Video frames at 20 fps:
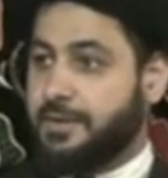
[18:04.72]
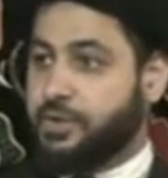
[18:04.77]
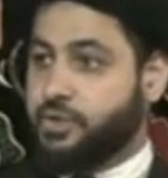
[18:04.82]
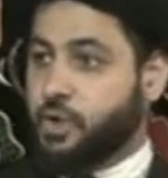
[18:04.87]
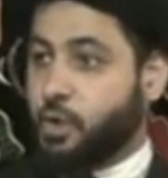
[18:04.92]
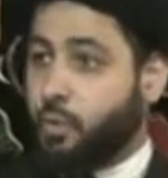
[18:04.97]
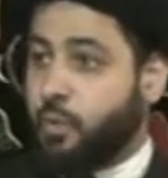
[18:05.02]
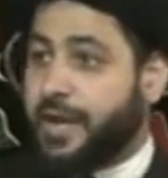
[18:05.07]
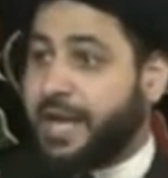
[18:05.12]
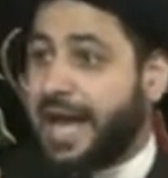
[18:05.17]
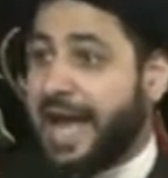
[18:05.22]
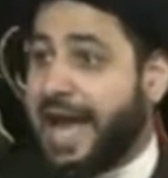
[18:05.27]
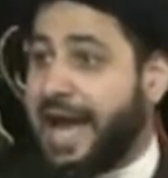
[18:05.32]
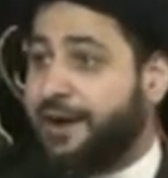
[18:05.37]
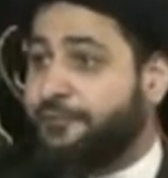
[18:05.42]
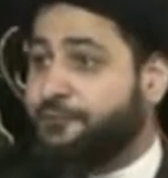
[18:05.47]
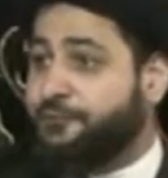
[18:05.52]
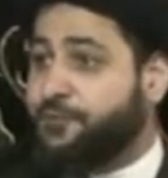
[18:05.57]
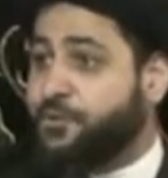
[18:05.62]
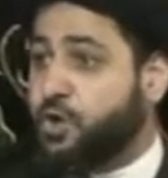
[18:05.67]
So we
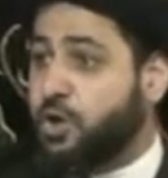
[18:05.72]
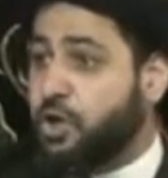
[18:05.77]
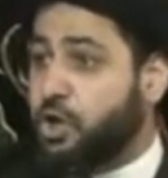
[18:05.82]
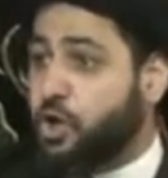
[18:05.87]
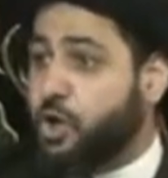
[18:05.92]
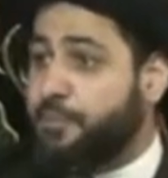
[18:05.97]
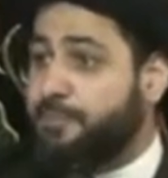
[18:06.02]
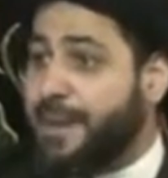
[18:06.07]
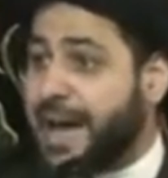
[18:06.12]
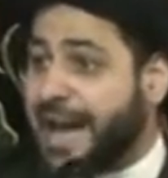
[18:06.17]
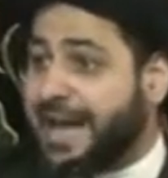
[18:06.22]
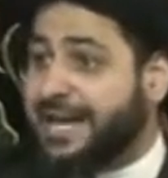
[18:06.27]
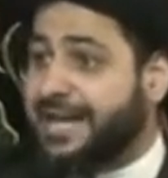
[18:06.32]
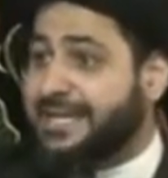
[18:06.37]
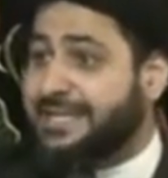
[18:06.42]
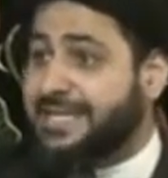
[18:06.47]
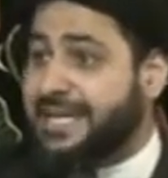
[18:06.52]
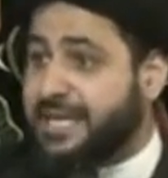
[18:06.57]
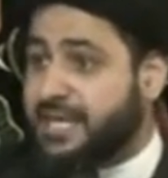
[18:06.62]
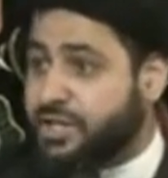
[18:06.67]
have to look back
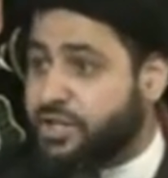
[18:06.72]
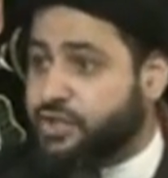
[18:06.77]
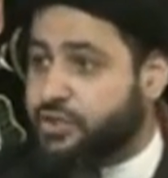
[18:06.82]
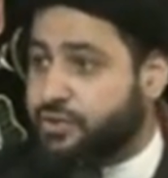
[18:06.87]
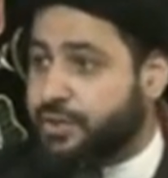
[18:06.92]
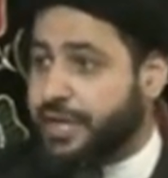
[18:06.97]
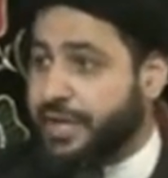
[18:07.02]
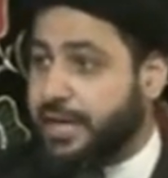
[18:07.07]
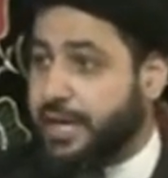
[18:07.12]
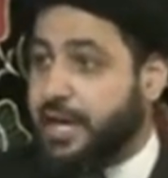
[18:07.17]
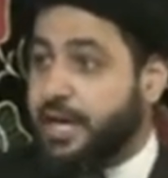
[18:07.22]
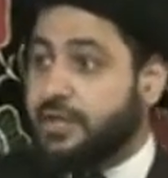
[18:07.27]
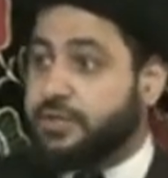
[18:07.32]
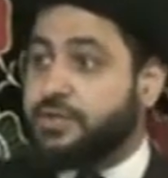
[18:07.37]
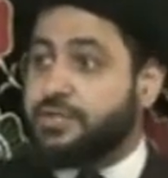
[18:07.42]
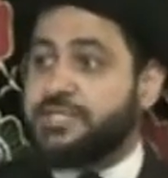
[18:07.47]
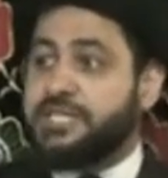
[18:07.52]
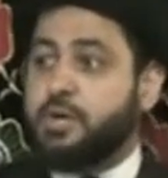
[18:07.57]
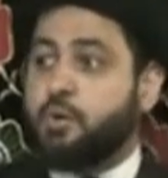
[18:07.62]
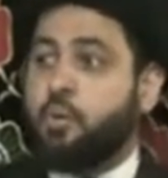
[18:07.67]
at the history
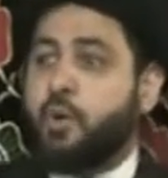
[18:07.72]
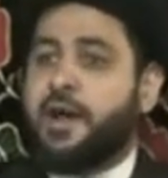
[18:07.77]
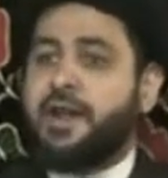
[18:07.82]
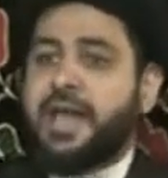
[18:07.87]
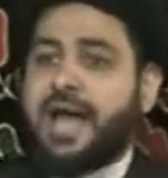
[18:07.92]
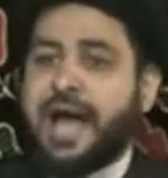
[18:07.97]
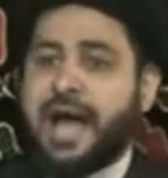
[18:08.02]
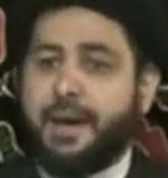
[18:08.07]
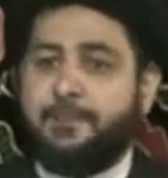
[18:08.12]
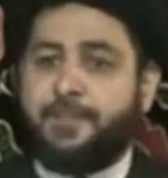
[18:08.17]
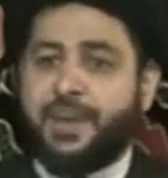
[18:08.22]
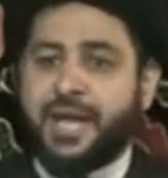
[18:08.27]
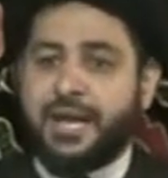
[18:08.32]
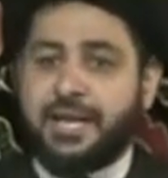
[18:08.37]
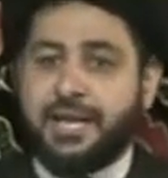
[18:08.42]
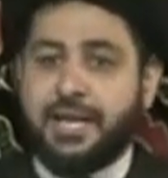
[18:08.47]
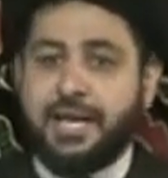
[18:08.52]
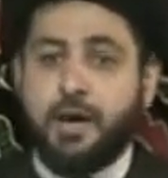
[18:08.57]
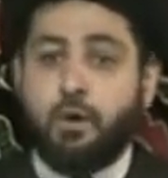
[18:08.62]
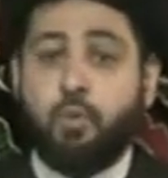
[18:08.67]
to see what
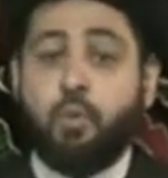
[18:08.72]
happened.